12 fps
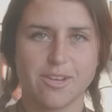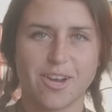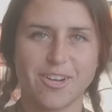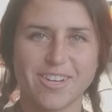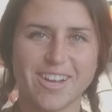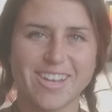
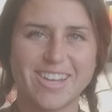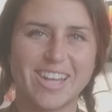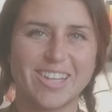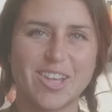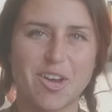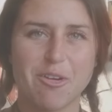All right,
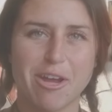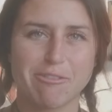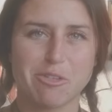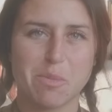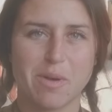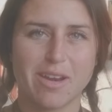hello
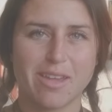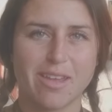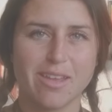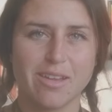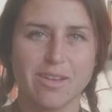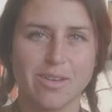
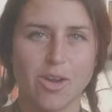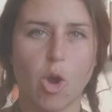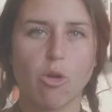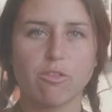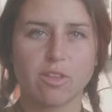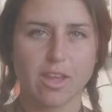everybody.
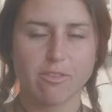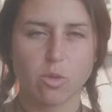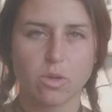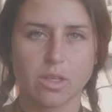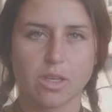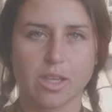Hopefully
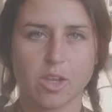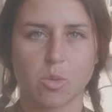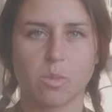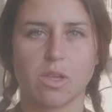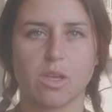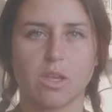everyone can hear
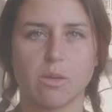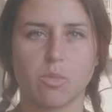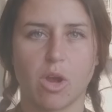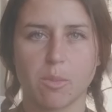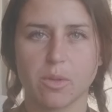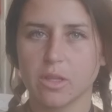me
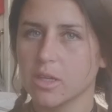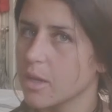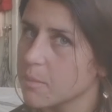properly.